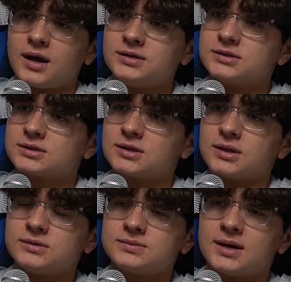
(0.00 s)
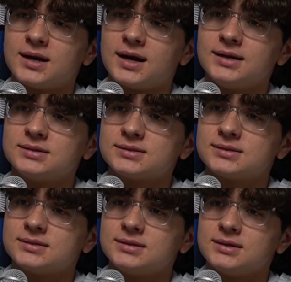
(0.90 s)
I just close my eyes.
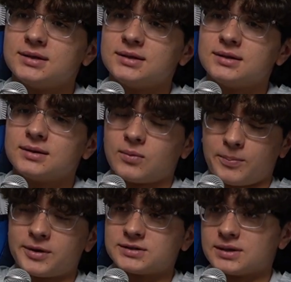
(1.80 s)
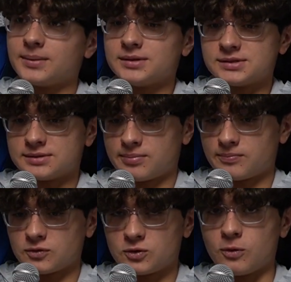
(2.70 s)
Well, because and this is the
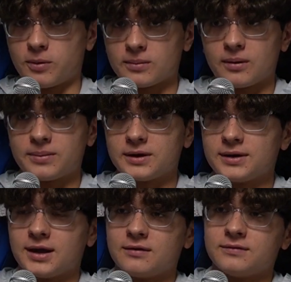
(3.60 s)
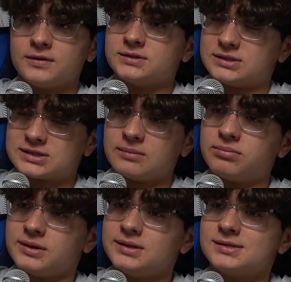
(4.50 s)
cool part about being deaf is it's
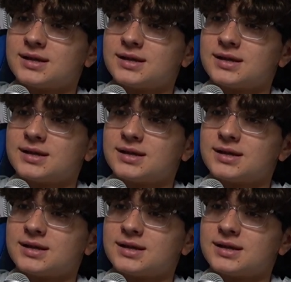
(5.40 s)
completely